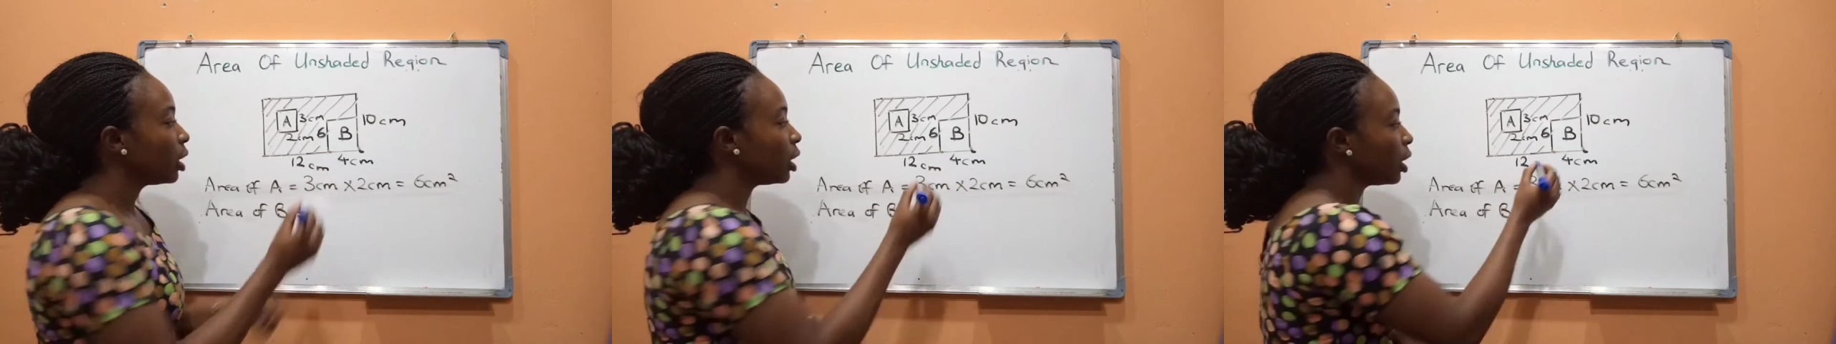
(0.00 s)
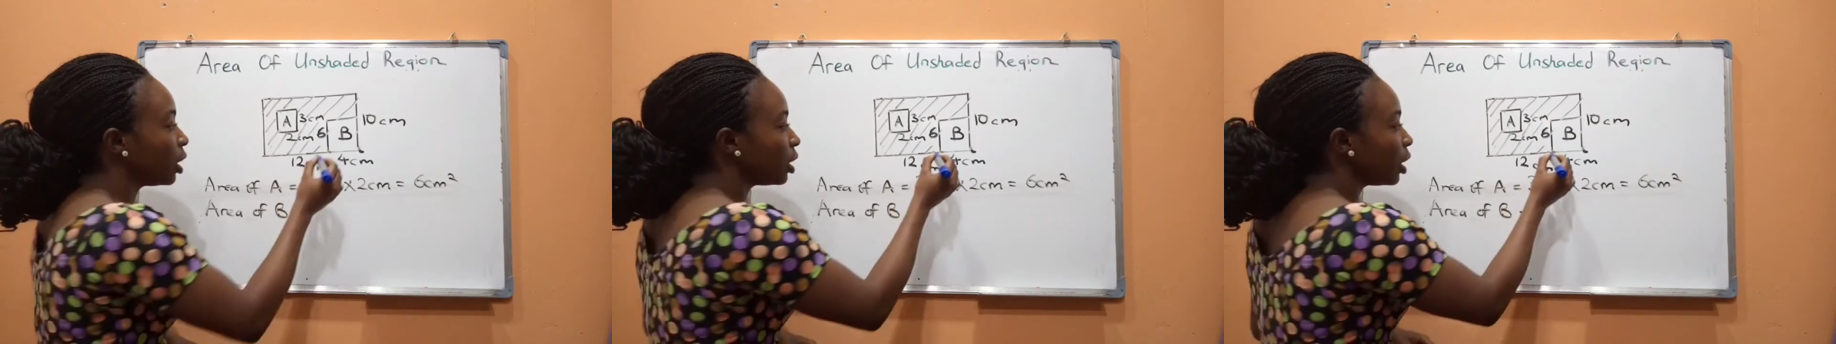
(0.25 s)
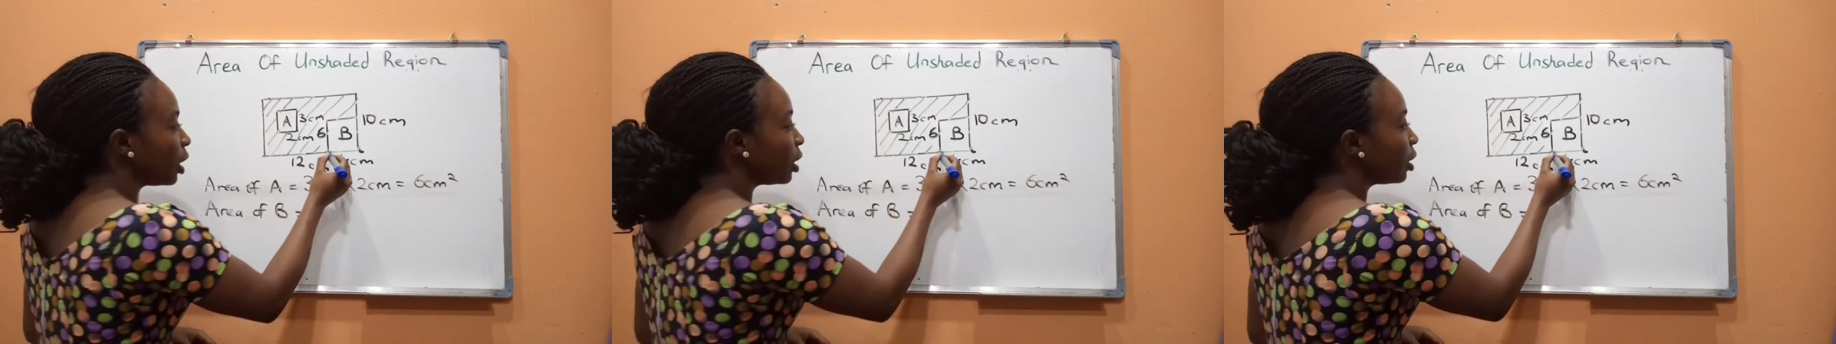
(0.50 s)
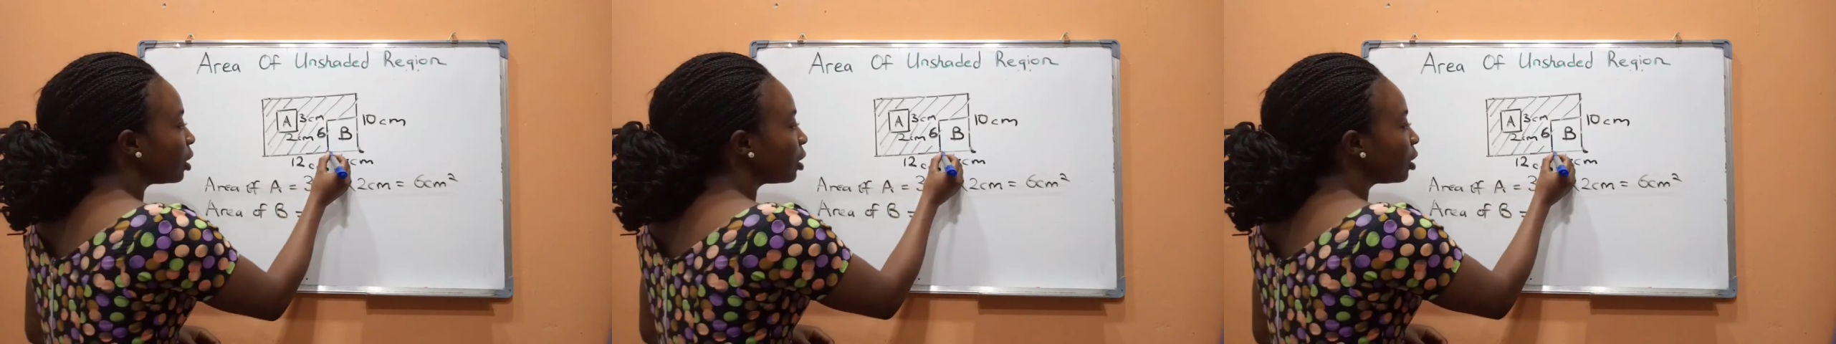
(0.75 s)
and
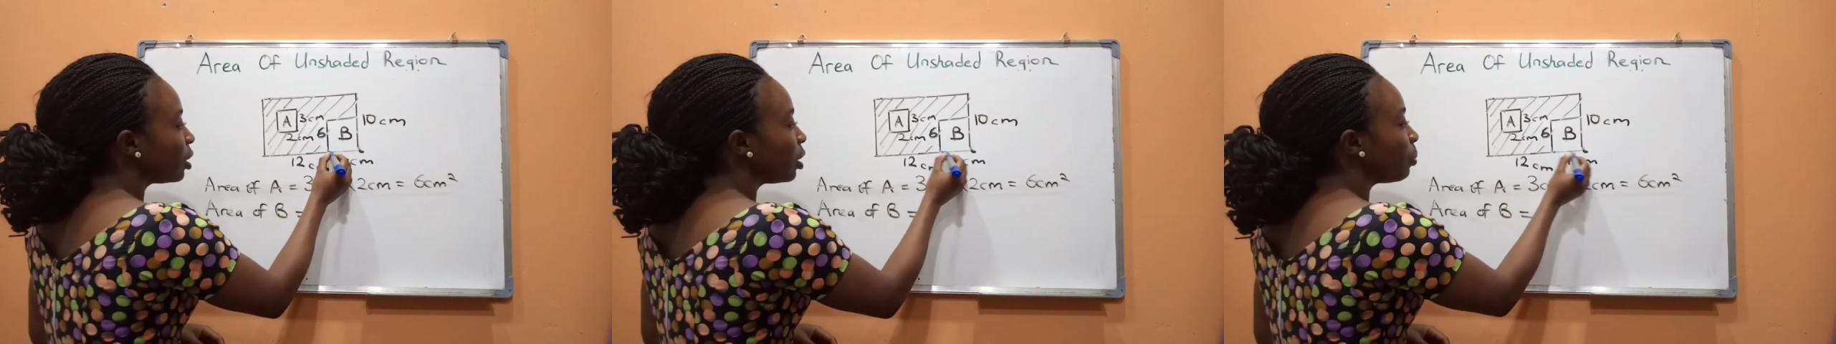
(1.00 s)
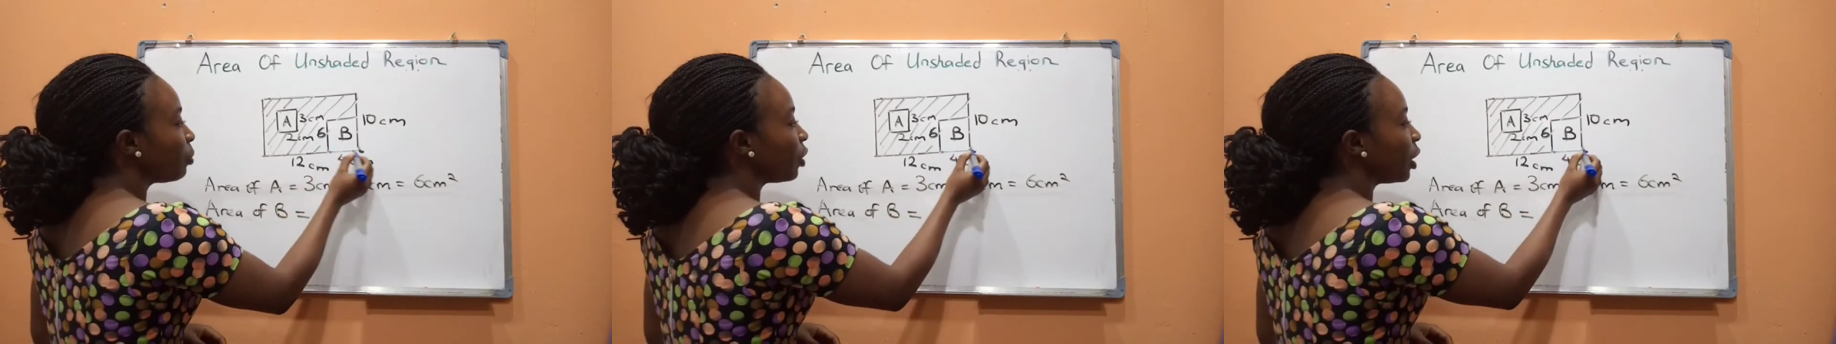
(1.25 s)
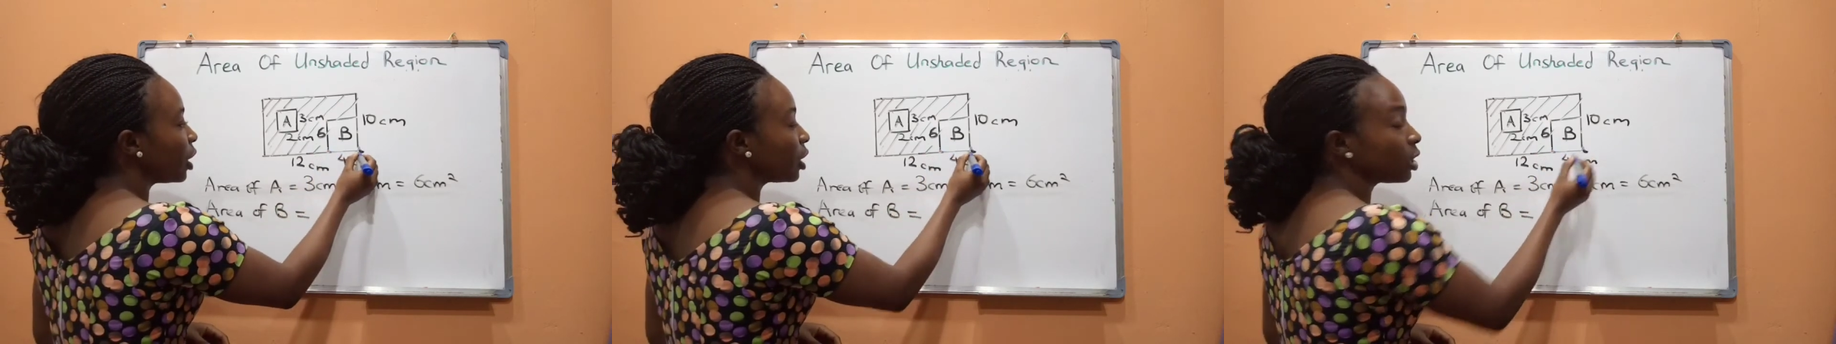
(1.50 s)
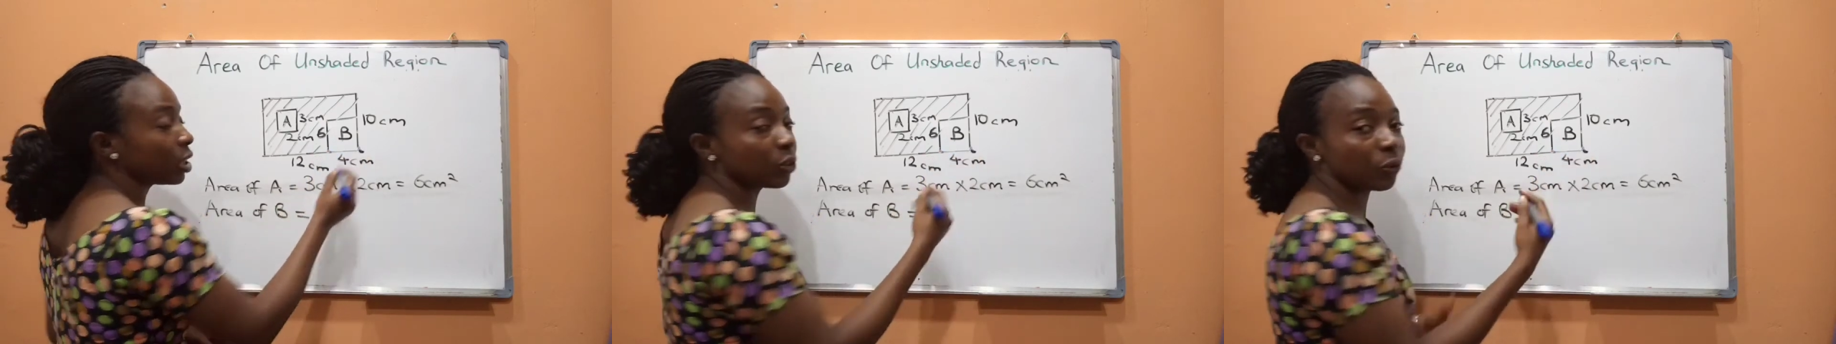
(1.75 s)
then the
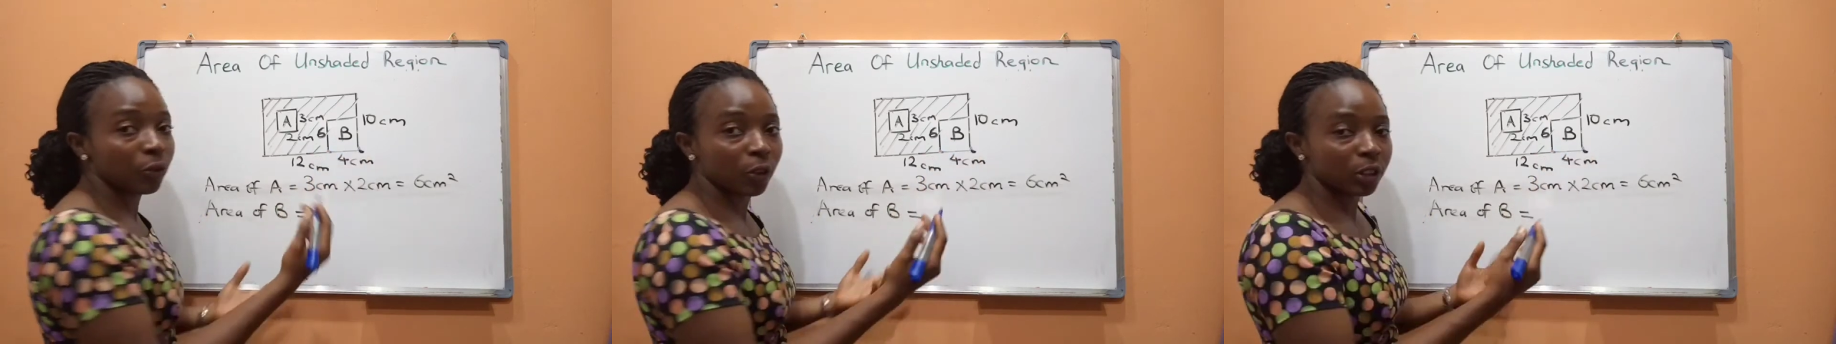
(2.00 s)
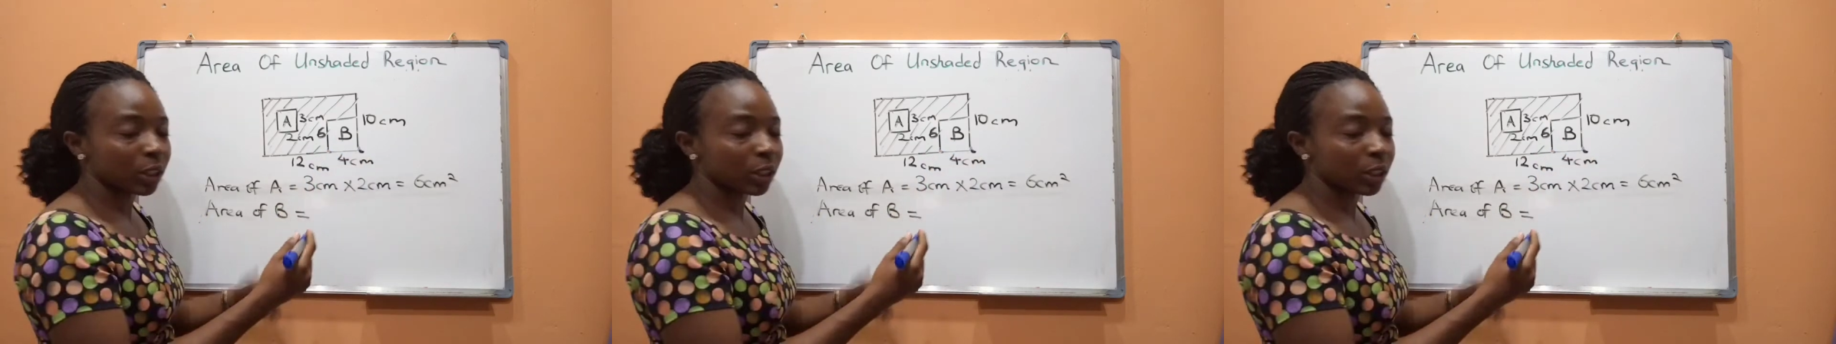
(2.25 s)
breadth is 4